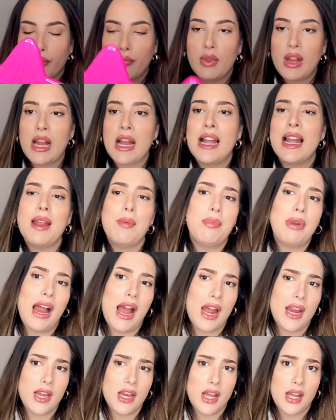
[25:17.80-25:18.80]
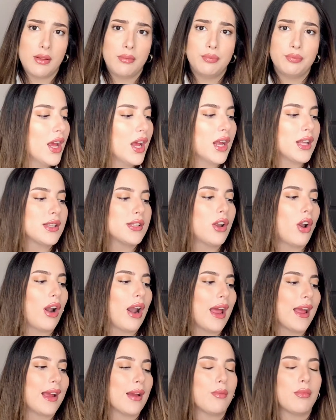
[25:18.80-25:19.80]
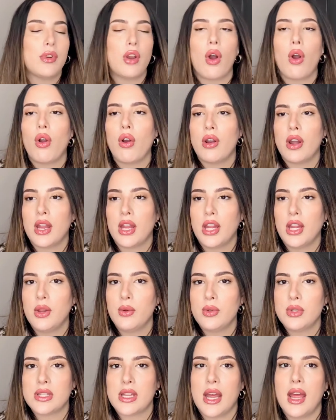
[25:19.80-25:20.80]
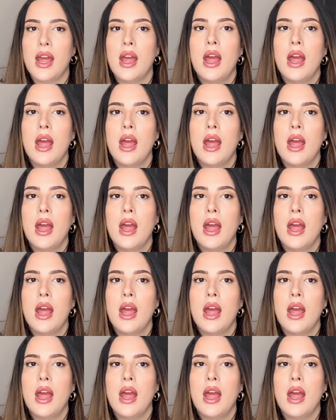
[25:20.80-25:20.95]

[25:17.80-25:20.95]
lip liner. It's not like I'm not gonna use it,